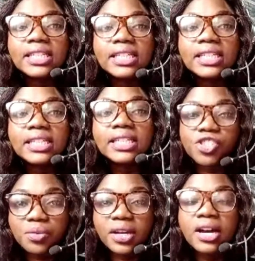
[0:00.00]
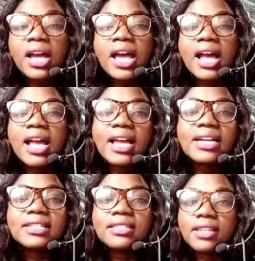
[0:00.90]
LinkedIn at Delon Nigeria.
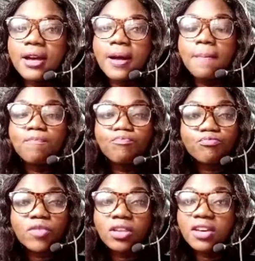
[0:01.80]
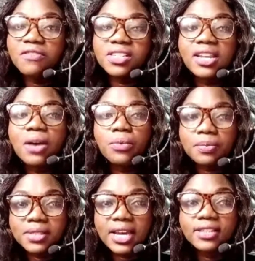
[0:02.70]
And you can visit our
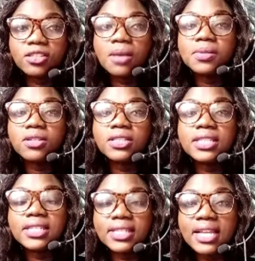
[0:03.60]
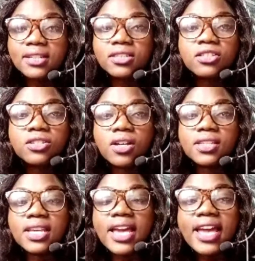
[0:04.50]
website,
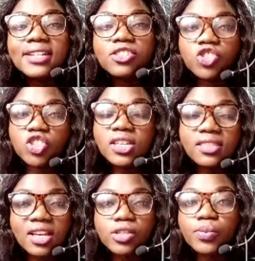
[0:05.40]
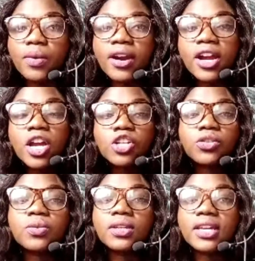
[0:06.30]
jobs.delon.ng. That's where
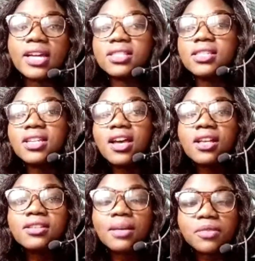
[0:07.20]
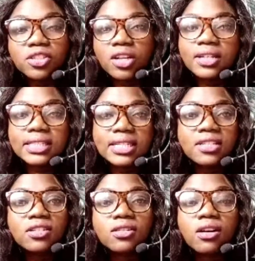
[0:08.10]
you get top-notch
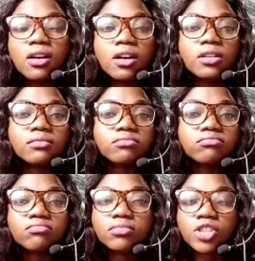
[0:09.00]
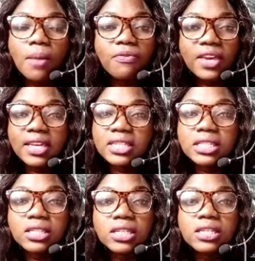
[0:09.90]
content on job
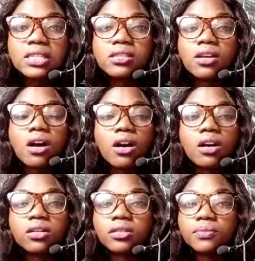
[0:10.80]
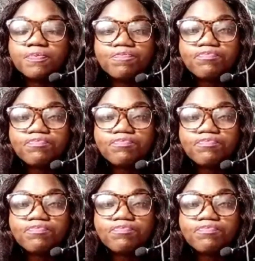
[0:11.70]
vacancies, on